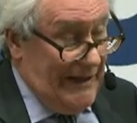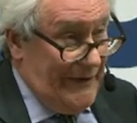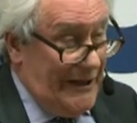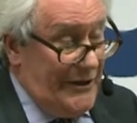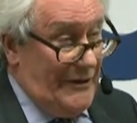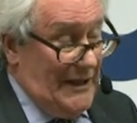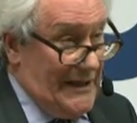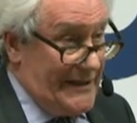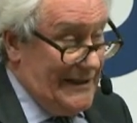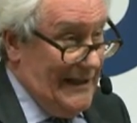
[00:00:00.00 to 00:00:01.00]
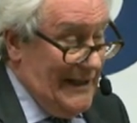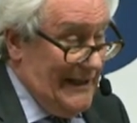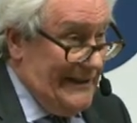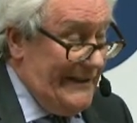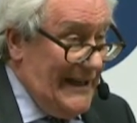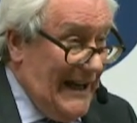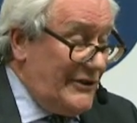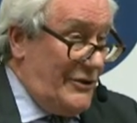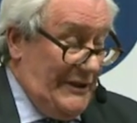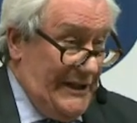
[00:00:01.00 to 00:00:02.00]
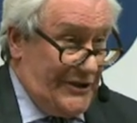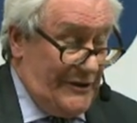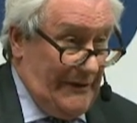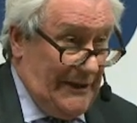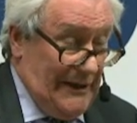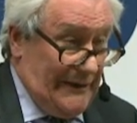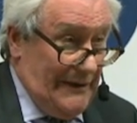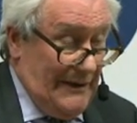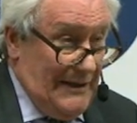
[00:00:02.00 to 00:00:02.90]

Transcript: And then you ask, did the actual history we get,